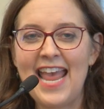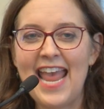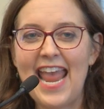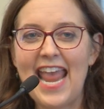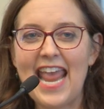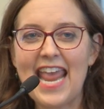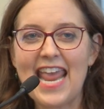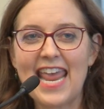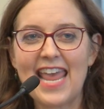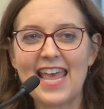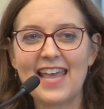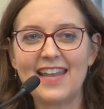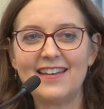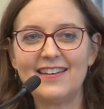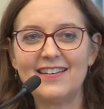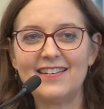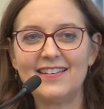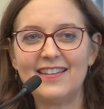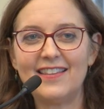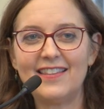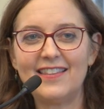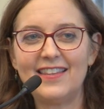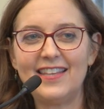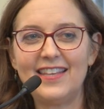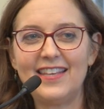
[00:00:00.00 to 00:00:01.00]
and
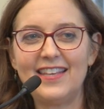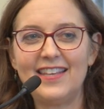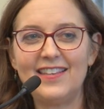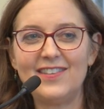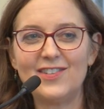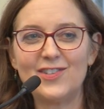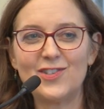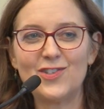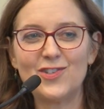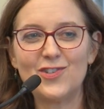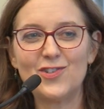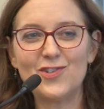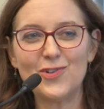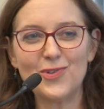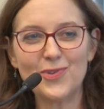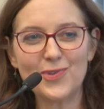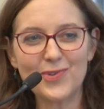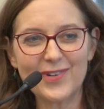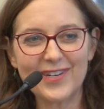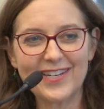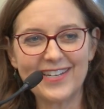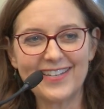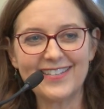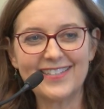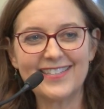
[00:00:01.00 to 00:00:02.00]
the
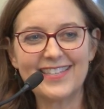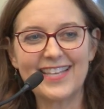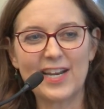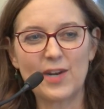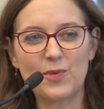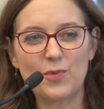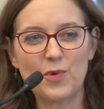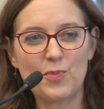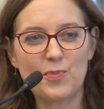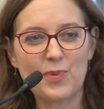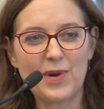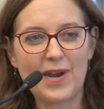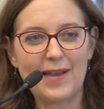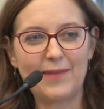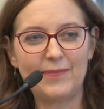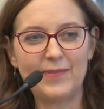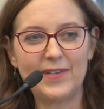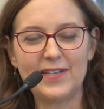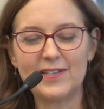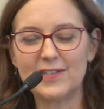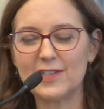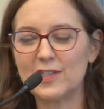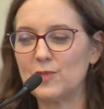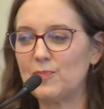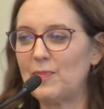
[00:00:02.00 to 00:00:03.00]
stories that it will
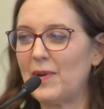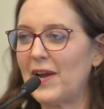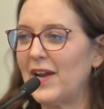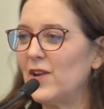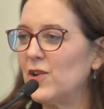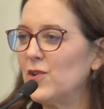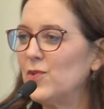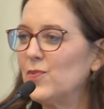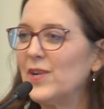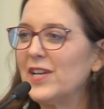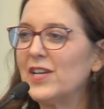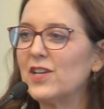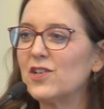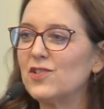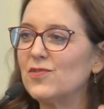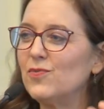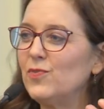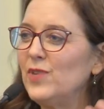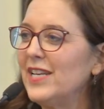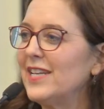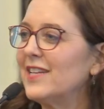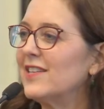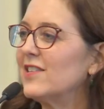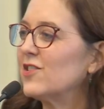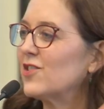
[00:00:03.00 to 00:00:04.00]
probably inspire. We
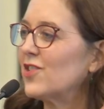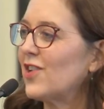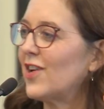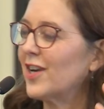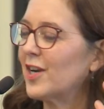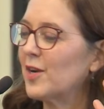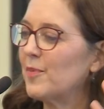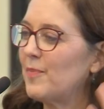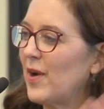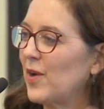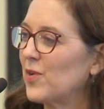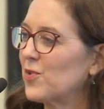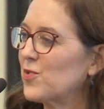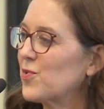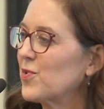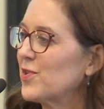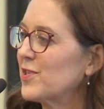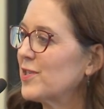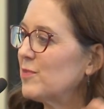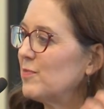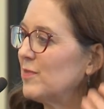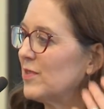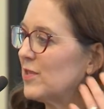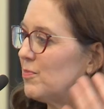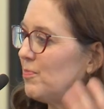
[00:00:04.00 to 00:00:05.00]
didn't talk about
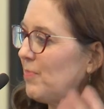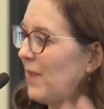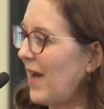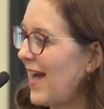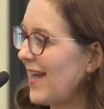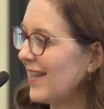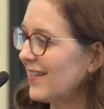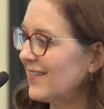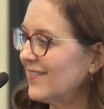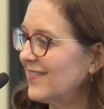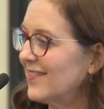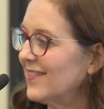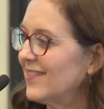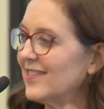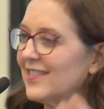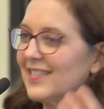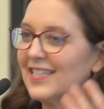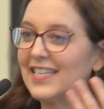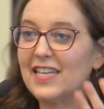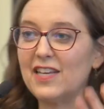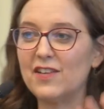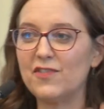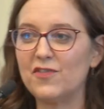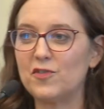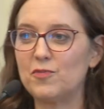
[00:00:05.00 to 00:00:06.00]
Christmas boxes,
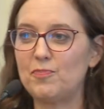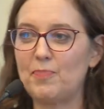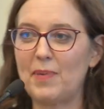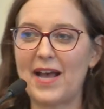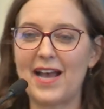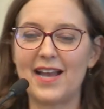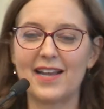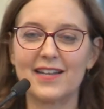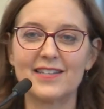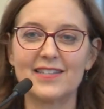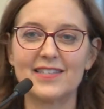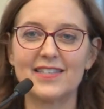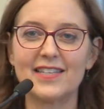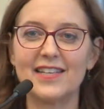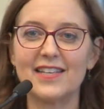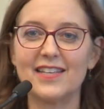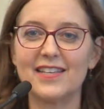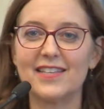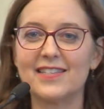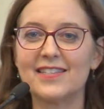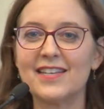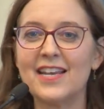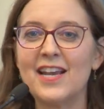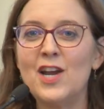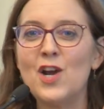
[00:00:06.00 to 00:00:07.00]
gift
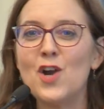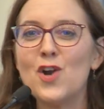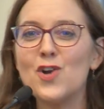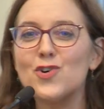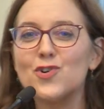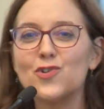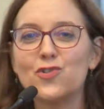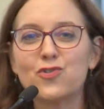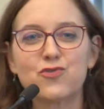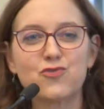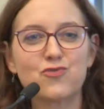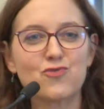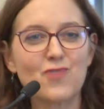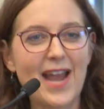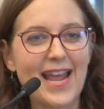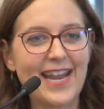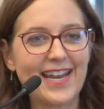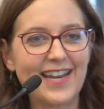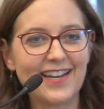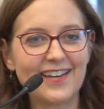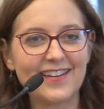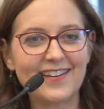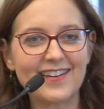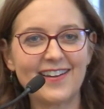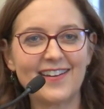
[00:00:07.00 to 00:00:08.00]
boxes,
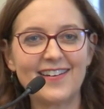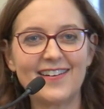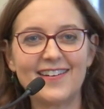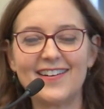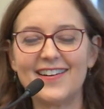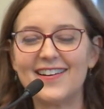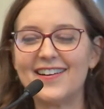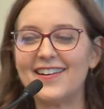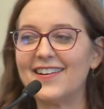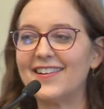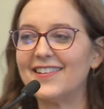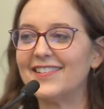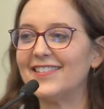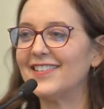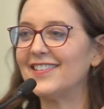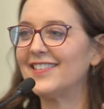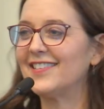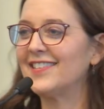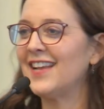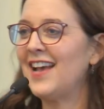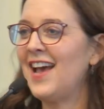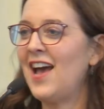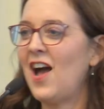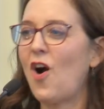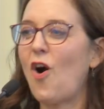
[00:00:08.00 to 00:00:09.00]
credit
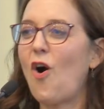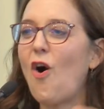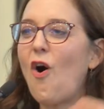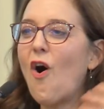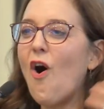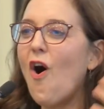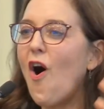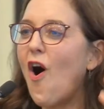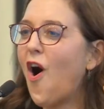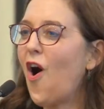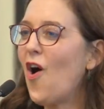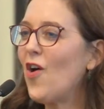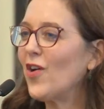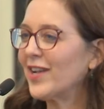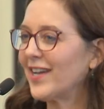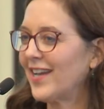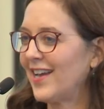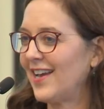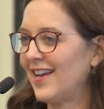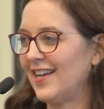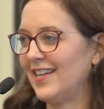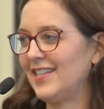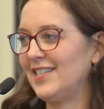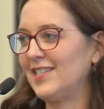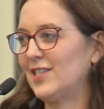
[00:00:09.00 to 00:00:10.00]
cards, all
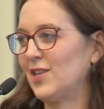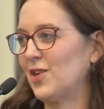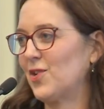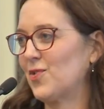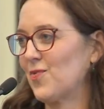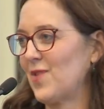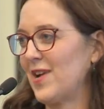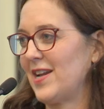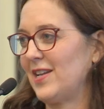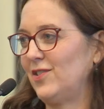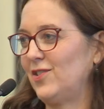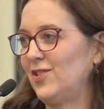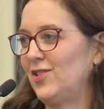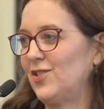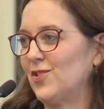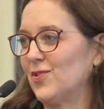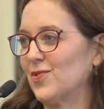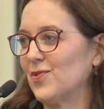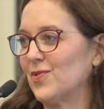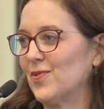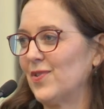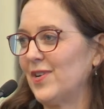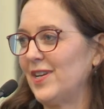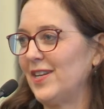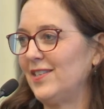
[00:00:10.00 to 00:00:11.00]
kinds of great
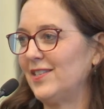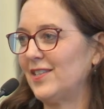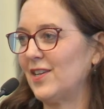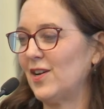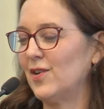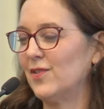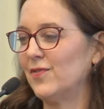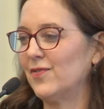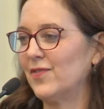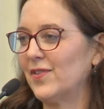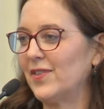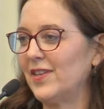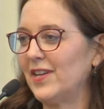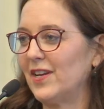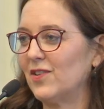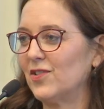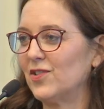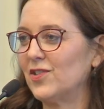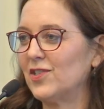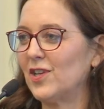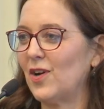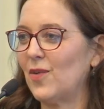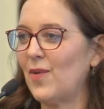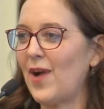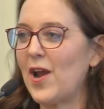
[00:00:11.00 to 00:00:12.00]
stories over there.
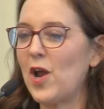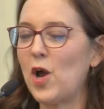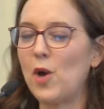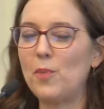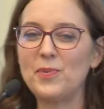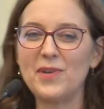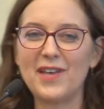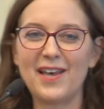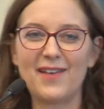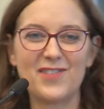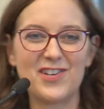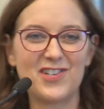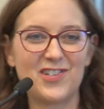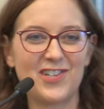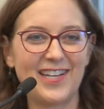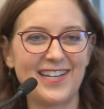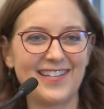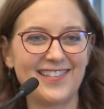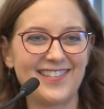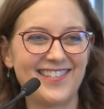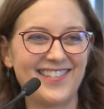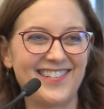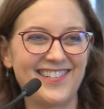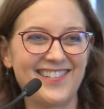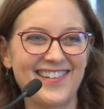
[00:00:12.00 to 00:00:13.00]
So I hope you'll have a
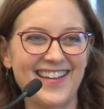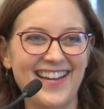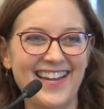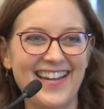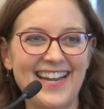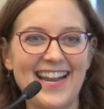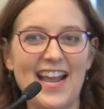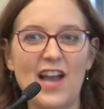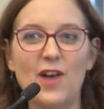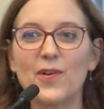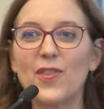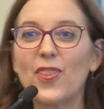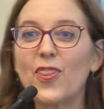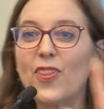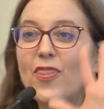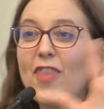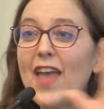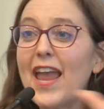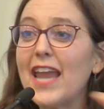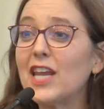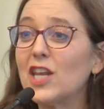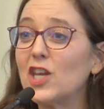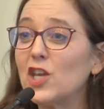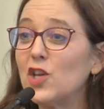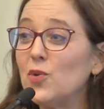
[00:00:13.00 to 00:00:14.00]
chance to check it out.
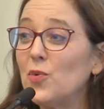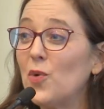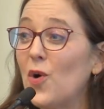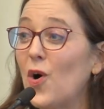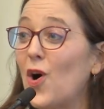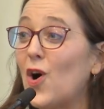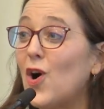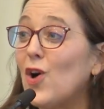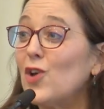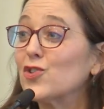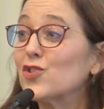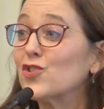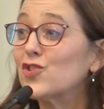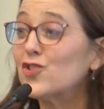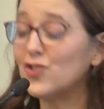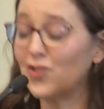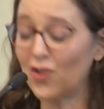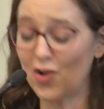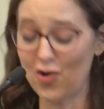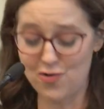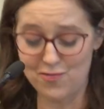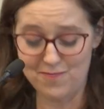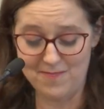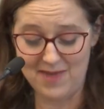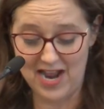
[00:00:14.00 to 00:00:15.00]
Thank you all
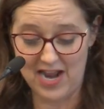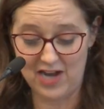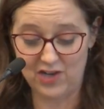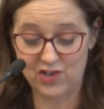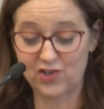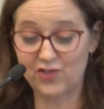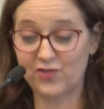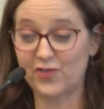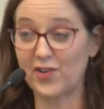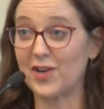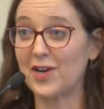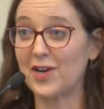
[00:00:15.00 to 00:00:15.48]
so much for